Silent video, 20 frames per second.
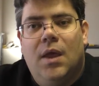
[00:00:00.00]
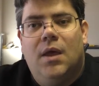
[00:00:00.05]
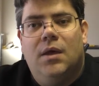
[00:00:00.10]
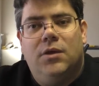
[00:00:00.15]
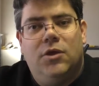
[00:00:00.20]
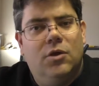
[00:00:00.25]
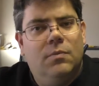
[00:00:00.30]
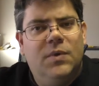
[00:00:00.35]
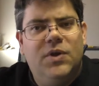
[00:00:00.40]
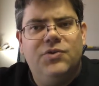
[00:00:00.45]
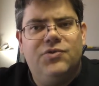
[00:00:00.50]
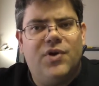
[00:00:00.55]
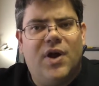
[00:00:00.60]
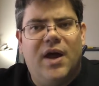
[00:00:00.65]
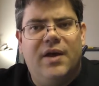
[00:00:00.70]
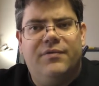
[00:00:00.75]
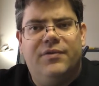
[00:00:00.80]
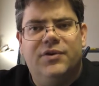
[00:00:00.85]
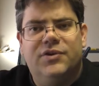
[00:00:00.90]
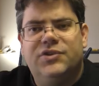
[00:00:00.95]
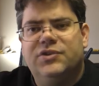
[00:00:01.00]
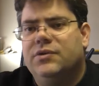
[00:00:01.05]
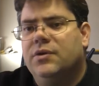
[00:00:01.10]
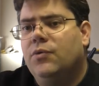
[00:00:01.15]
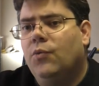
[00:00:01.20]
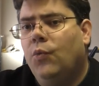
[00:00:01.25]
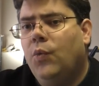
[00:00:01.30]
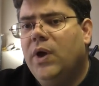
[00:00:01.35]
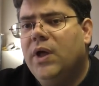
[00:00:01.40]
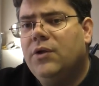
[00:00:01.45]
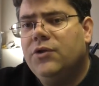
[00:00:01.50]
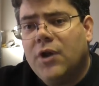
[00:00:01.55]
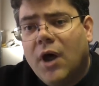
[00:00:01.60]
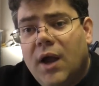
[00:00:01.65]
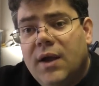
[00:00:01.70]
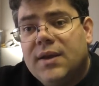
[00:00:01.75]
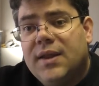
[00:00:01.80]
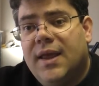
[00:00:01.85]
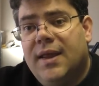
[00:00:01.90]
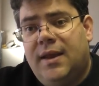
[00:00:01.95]
Human drivers will
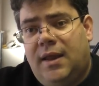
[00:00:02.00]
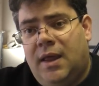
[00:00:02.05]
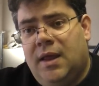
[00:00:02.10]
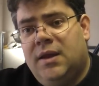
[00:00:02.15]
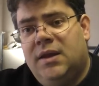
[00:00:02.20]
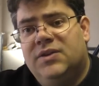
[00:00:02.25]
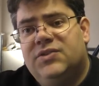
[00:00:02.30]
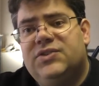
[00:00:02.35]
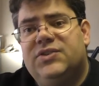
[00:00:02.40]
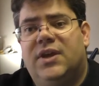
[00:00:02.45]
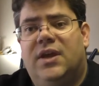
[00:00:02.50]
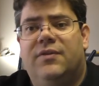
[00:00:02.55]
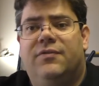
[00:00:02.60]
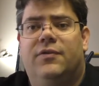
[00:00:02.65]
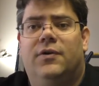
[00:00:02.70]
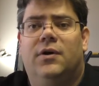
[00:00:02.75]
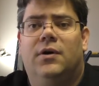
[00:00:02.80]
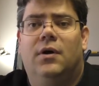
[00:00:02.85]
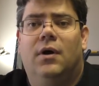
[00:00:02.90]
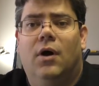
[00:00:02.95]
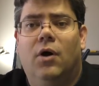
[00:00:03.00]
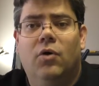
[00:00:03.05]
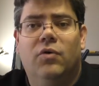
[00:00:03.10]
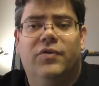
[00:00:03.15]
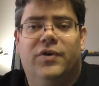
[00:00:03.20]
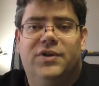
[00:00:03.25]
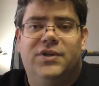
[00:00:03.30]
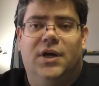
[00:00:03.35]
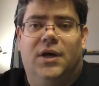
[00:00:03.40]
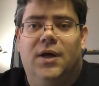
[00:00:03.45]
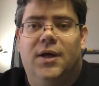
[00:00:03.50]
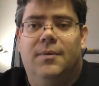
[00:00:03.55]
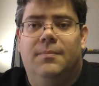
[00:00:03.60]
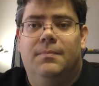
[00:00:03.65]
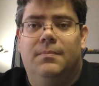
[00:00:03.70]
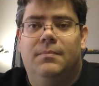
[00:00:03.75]
not get any safer over time.